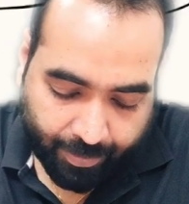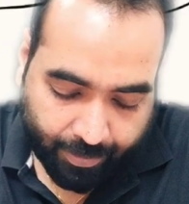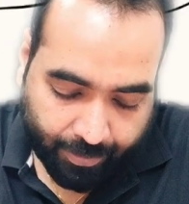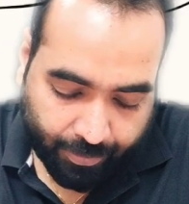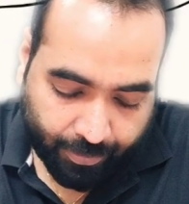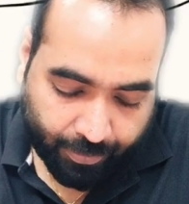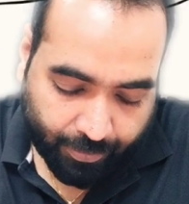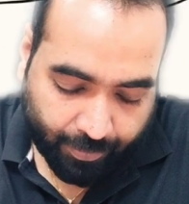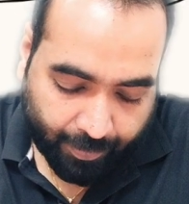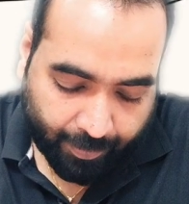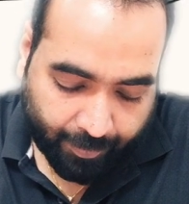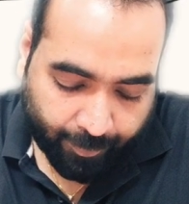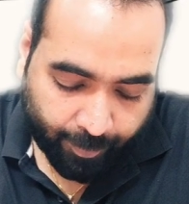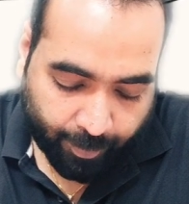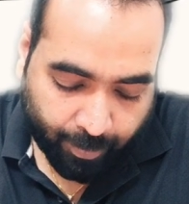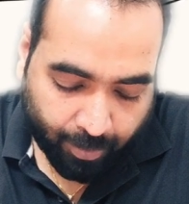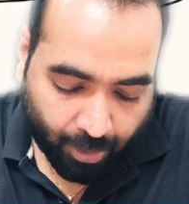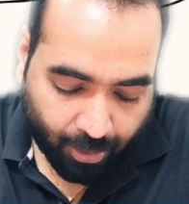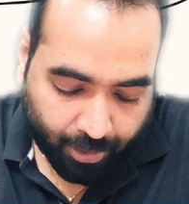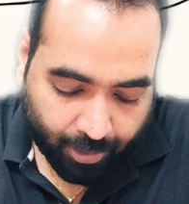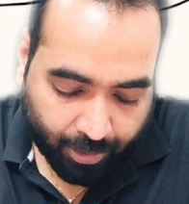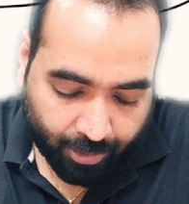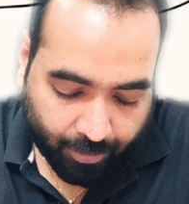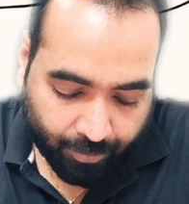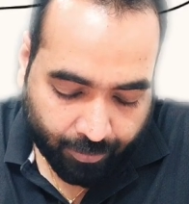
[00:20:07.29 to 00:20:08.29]
you have
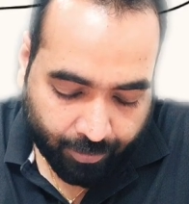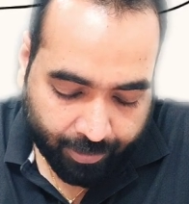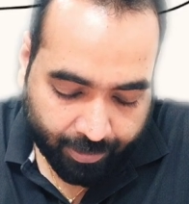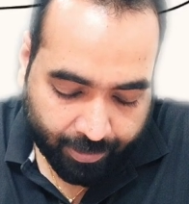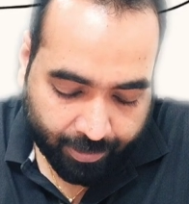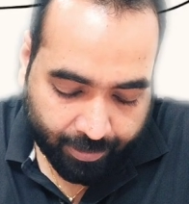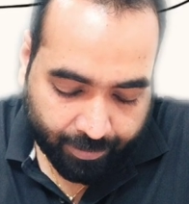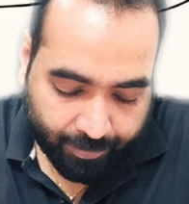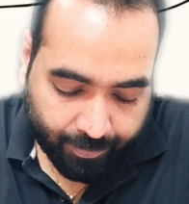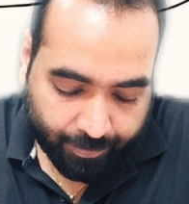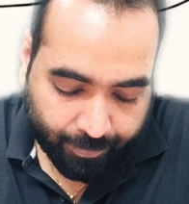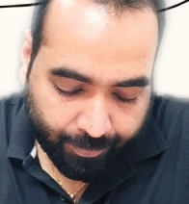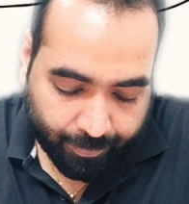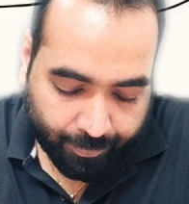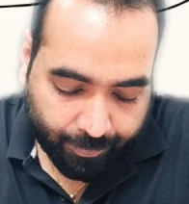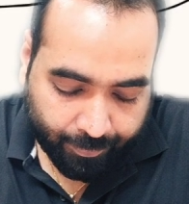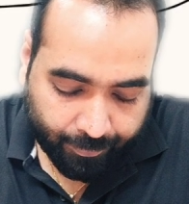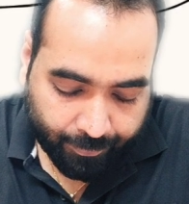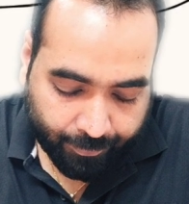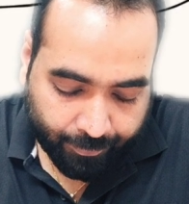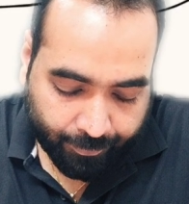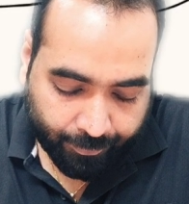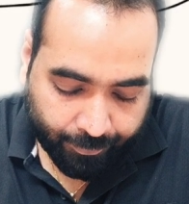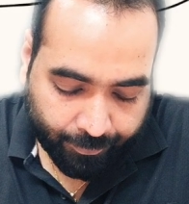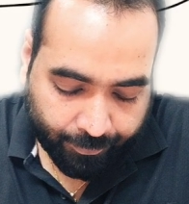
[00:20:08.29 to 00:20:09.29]
bought the goods.
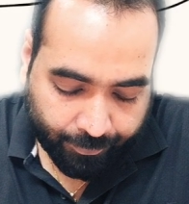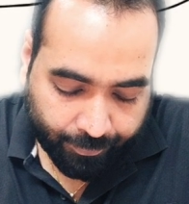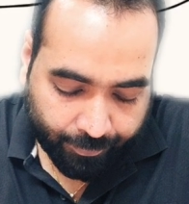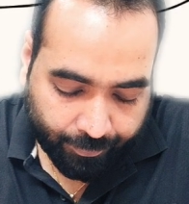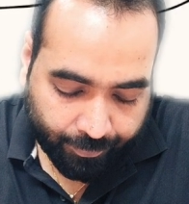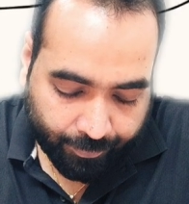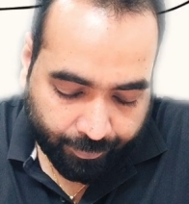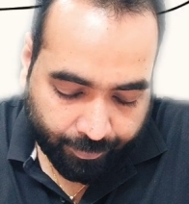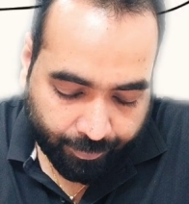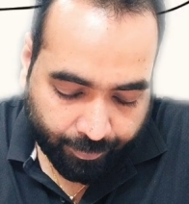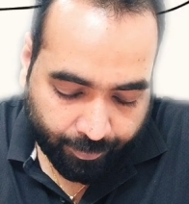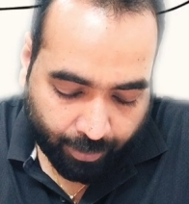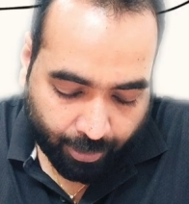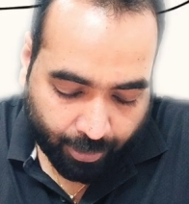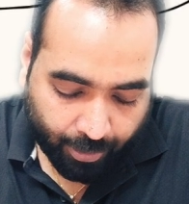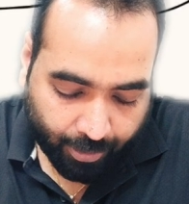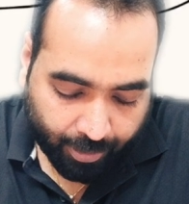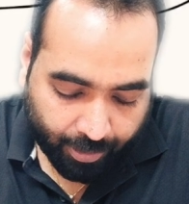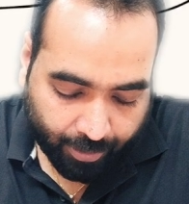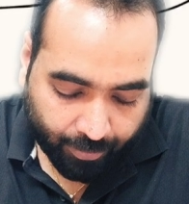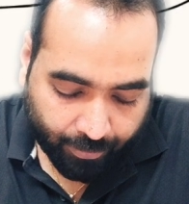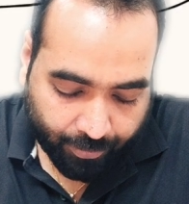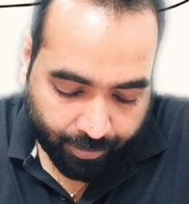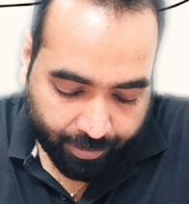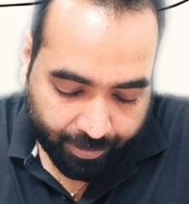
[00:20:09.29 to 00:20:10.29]
Bought
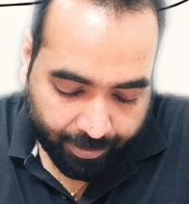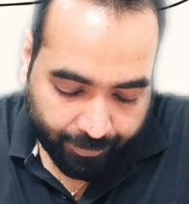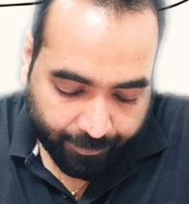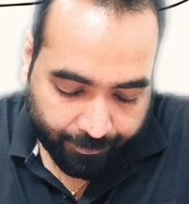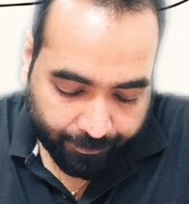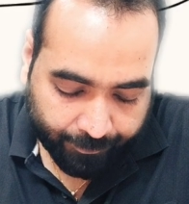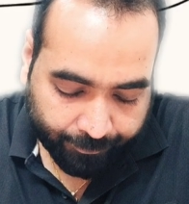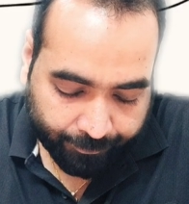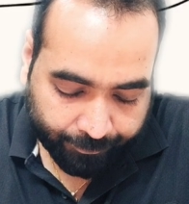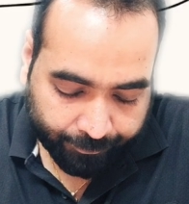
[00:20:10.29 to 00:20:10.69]
the goods.